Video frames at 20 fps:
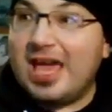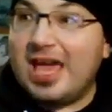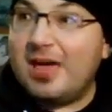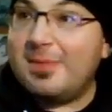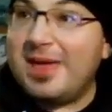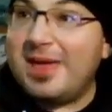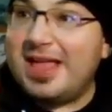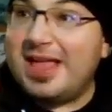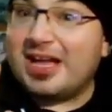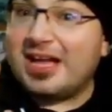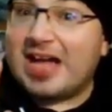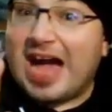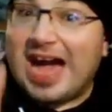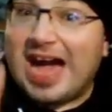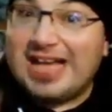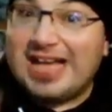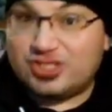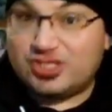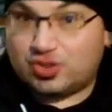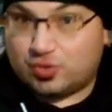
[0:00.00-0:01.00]
get him in an
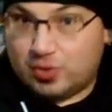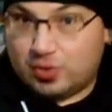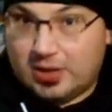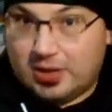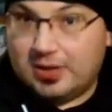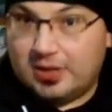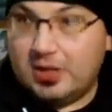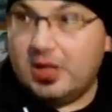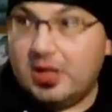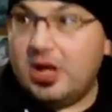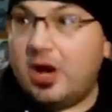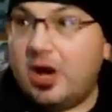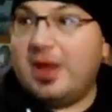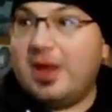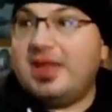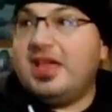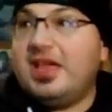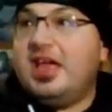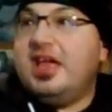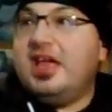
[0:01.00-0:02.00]
ice truck.
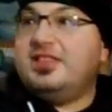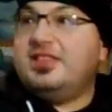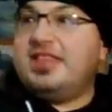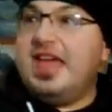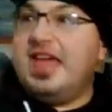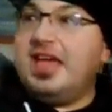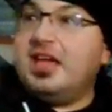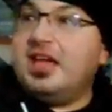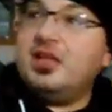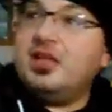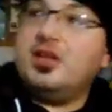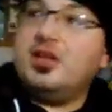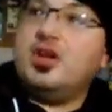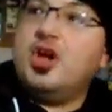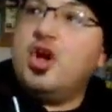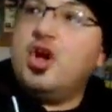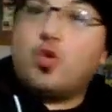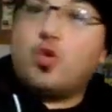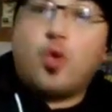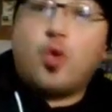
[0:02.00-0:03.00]
All right, take it
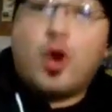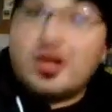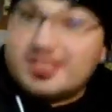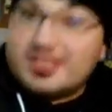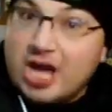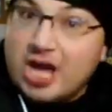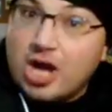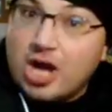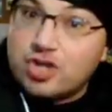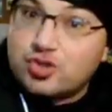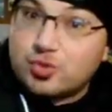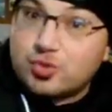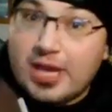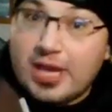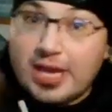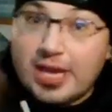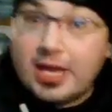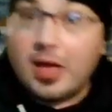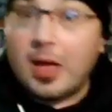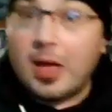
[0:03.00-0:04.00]
cross
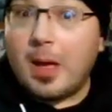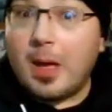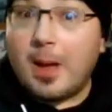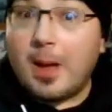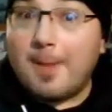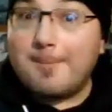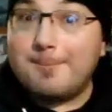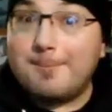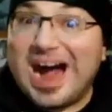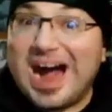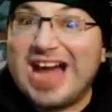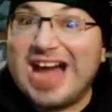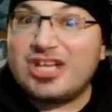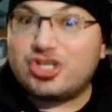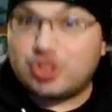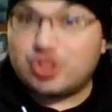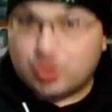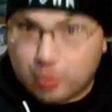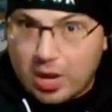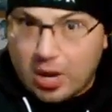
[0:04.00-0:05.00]
country by
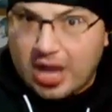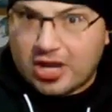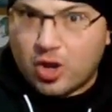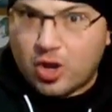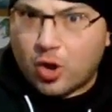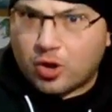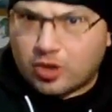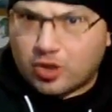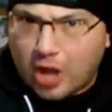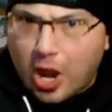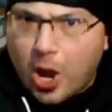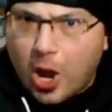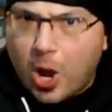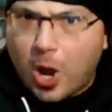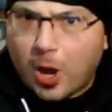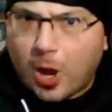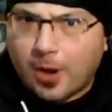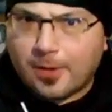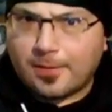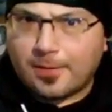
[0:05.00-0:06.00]
truck or
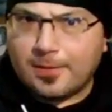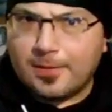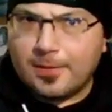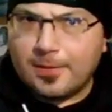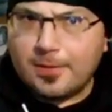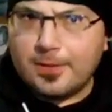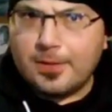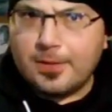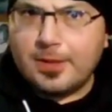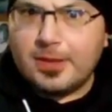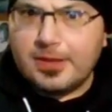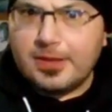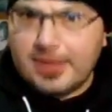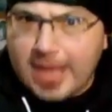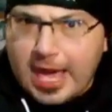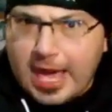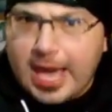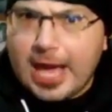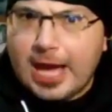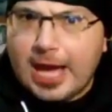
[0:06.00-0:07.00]
car.
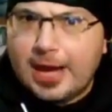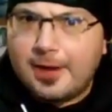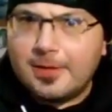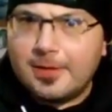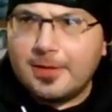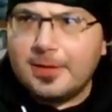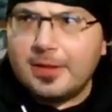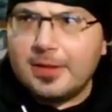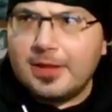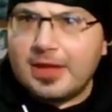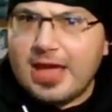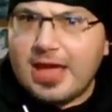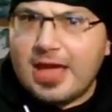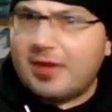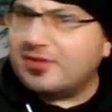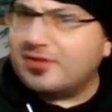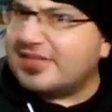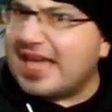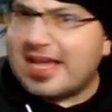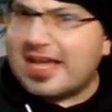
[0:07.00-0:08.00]
Yeah,
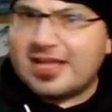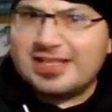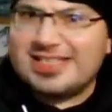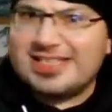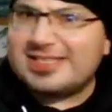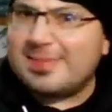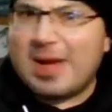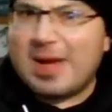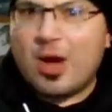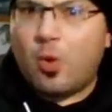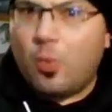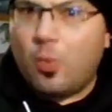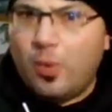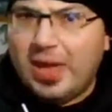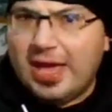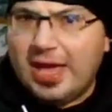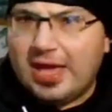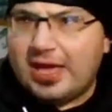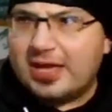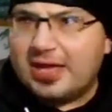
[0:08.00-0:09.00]
it'll take at least about a
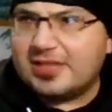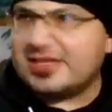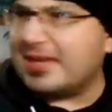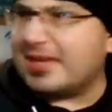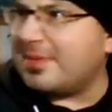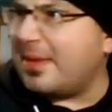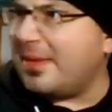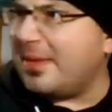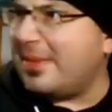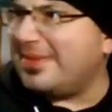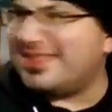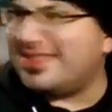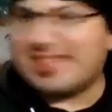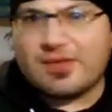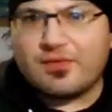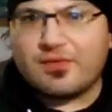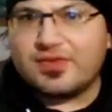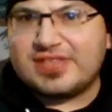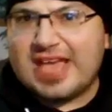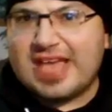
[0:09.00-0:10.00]
week. It'll take maybe
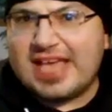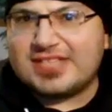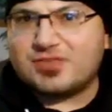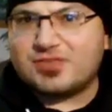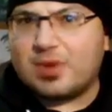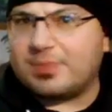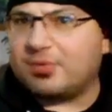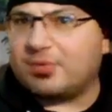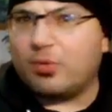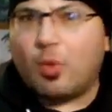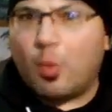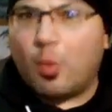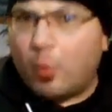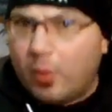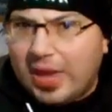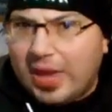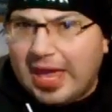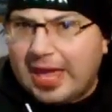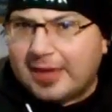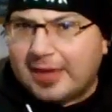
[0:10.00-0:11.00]
several days to up to a
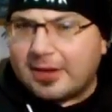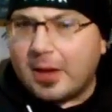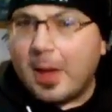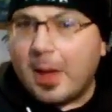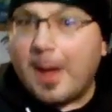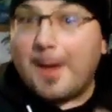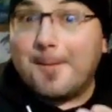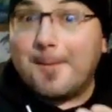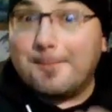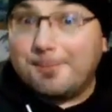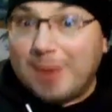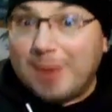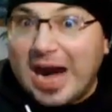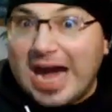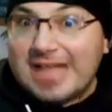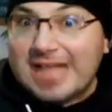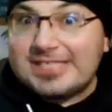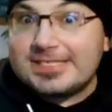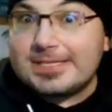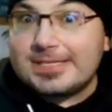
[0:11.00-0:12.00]
week,
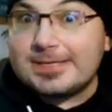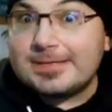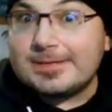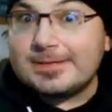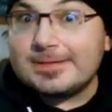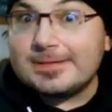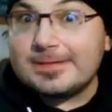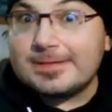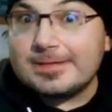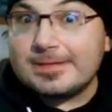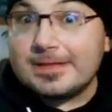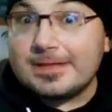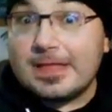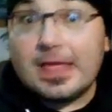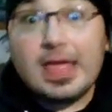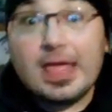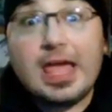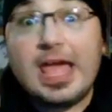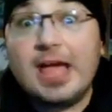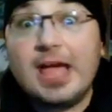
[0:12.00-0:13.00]
but
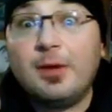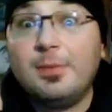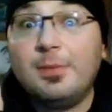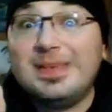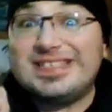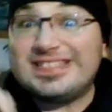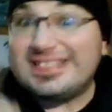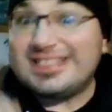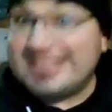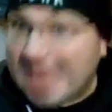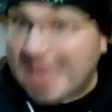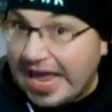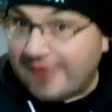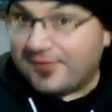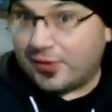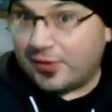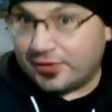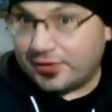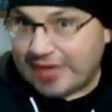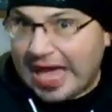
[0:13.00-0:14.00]
it'll be
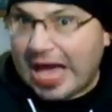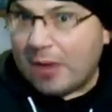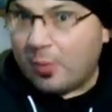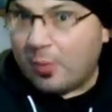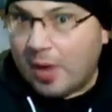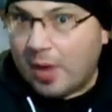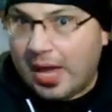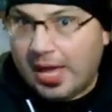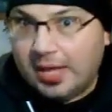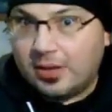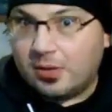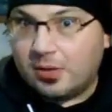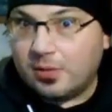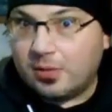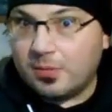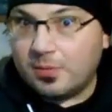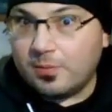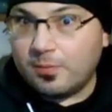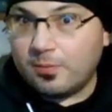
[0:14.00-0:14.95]
safer that way.